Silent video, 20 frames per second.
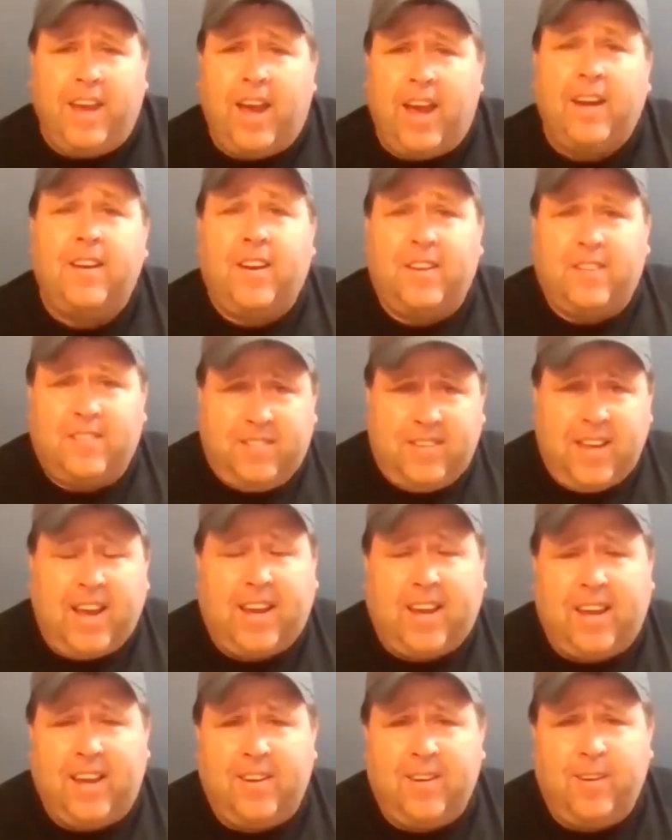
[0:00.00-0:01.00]
Dad got
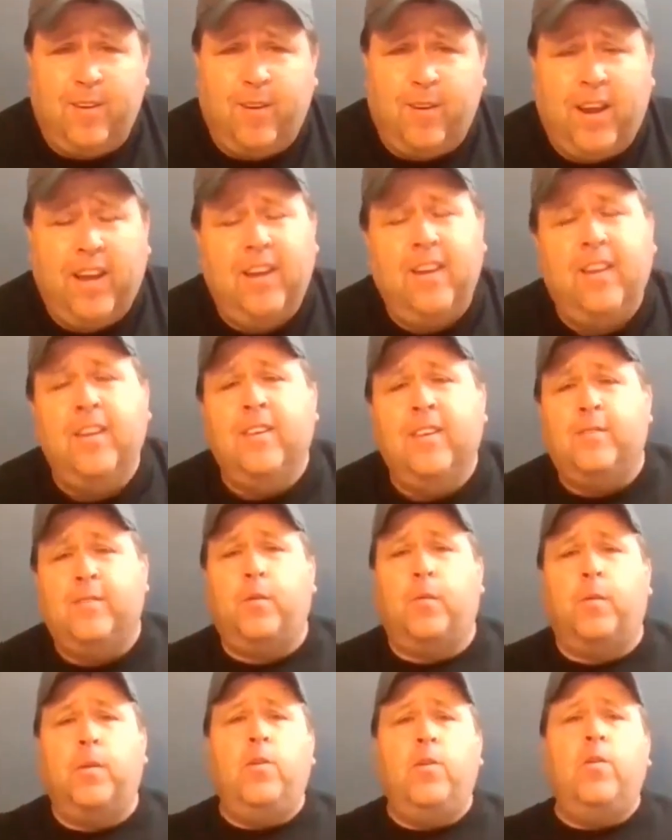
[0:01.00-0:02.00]
second, right?
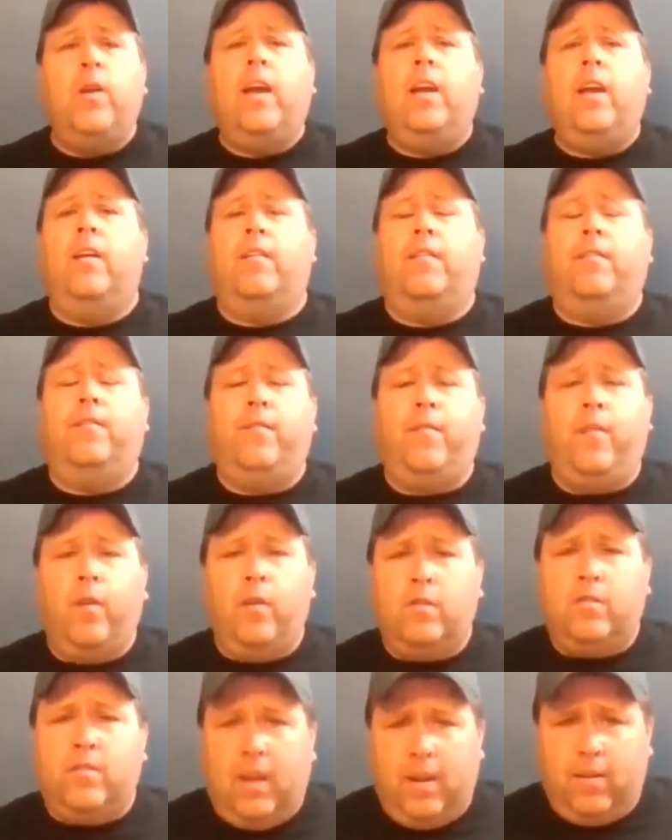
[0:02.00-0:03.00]
So when you get your
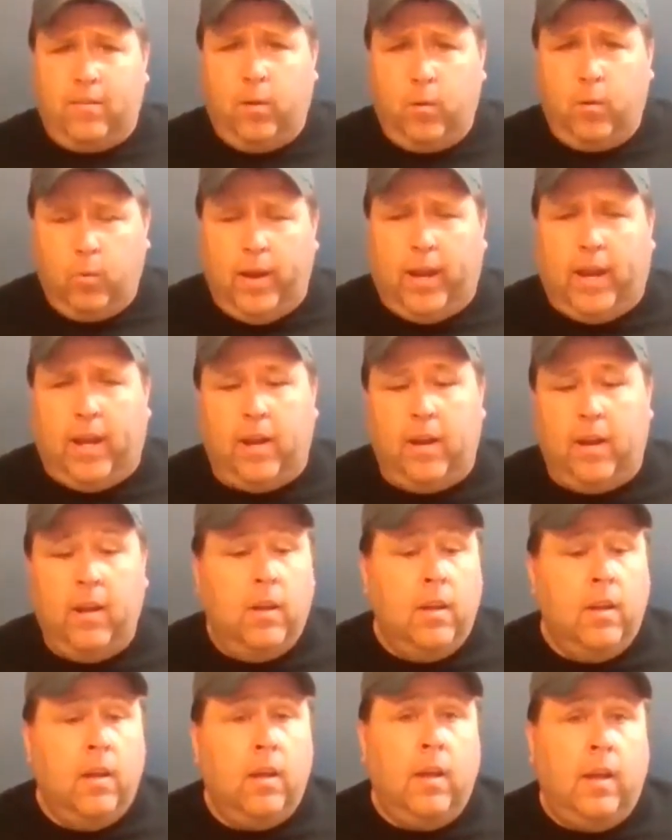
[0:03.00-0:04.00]
first ever win,
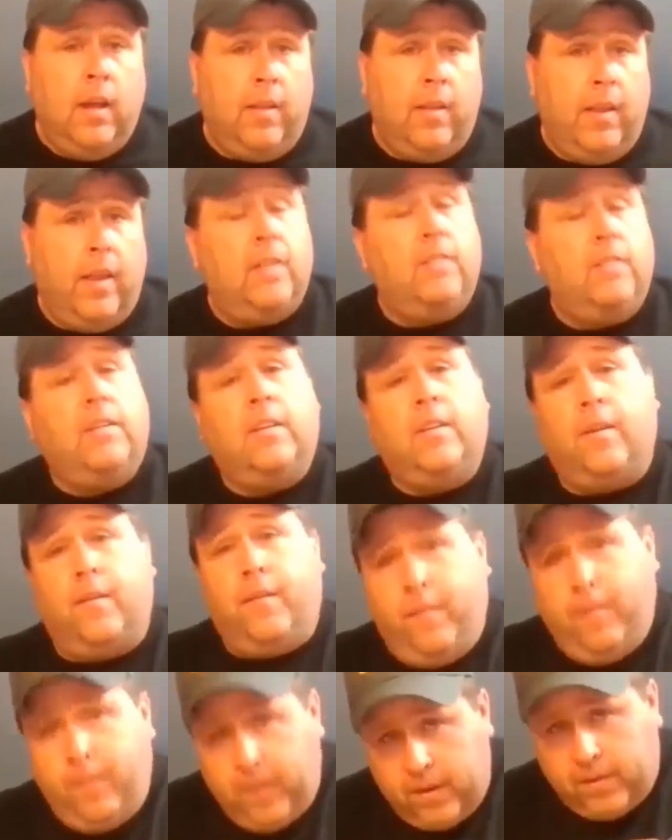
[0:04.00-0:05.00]
and then it's at
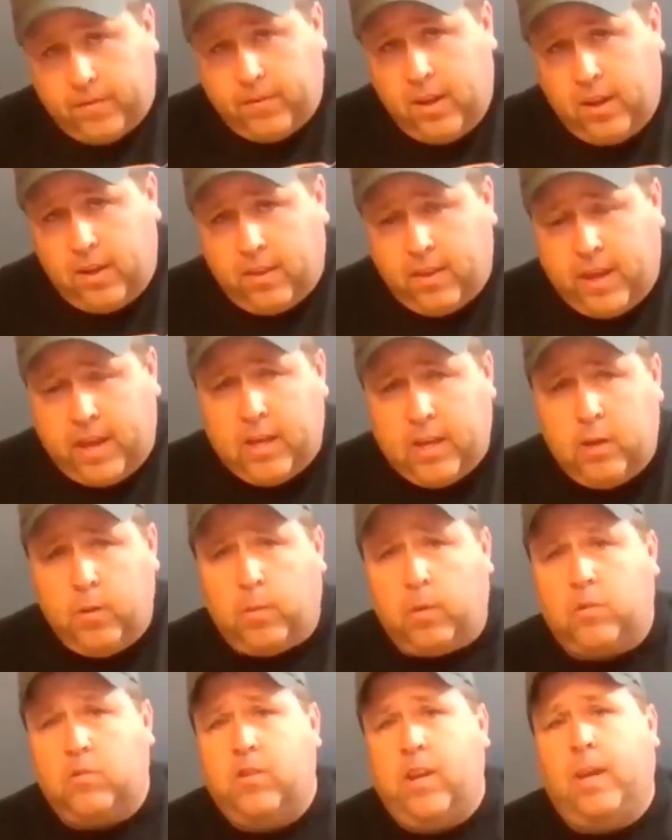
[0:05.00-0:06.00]
the 50th
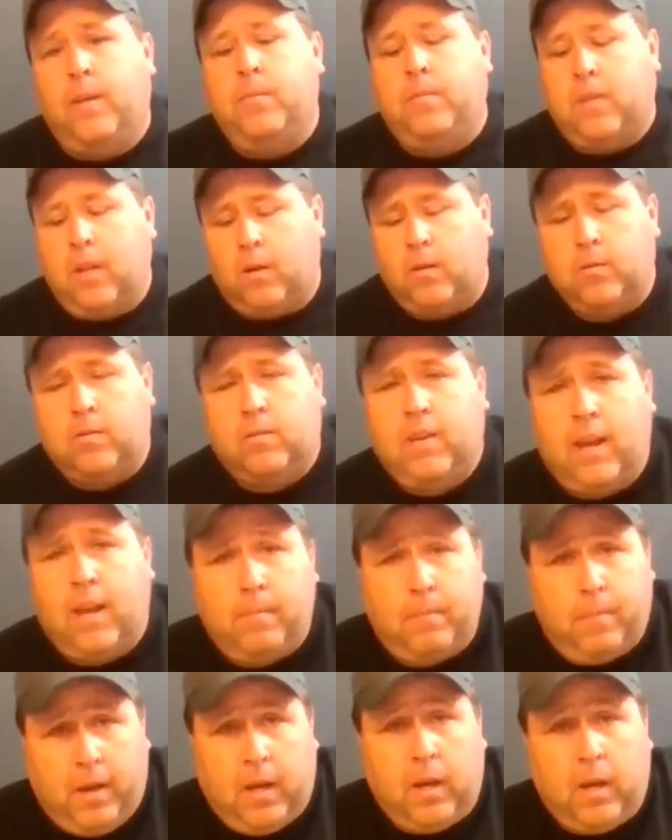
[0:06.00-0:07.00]
annual Jamestown
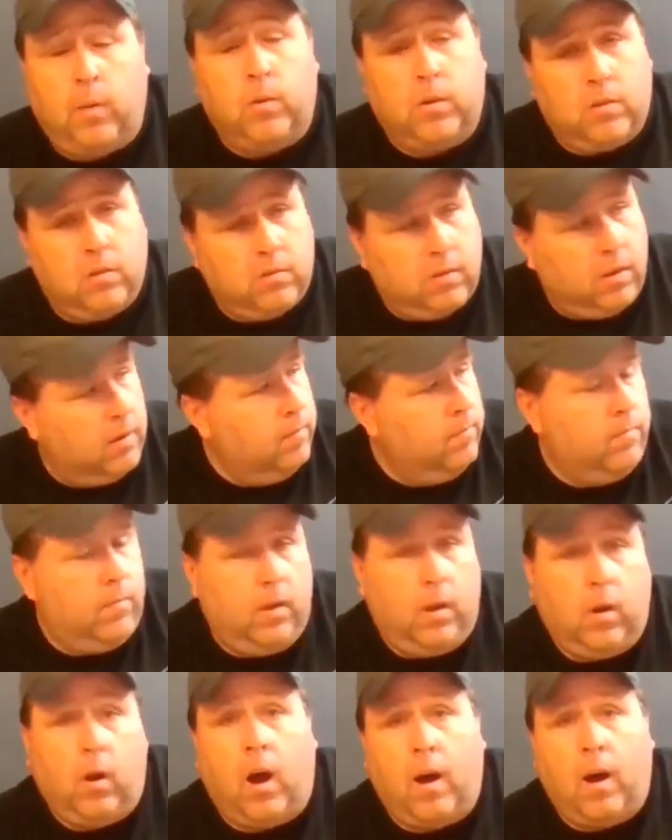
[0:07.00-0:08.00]
Stampede, which is
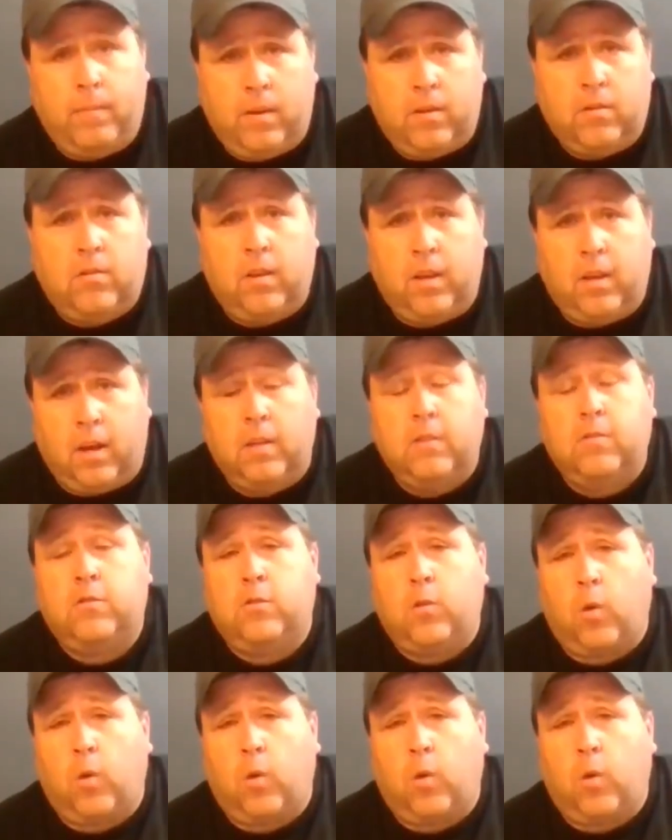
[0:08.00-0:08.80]
obviously a